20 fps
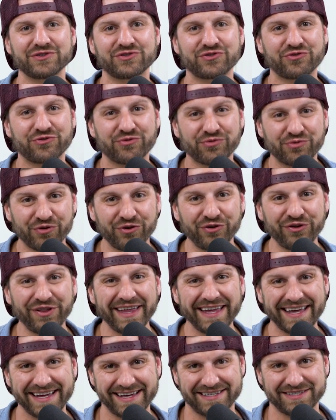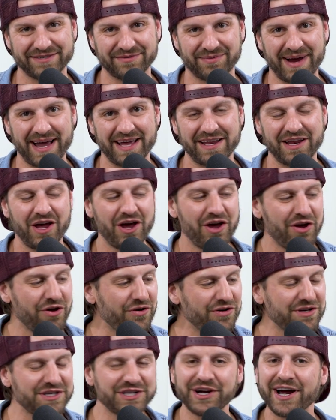truly is, right?
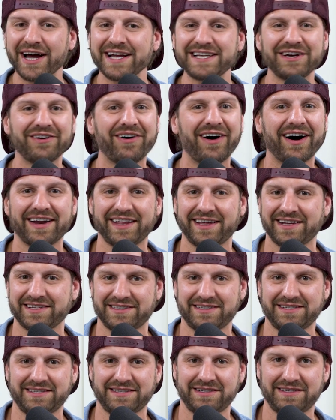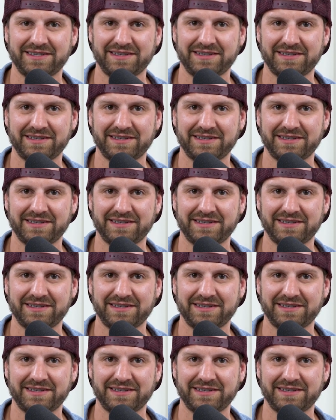Who's your ideal audience?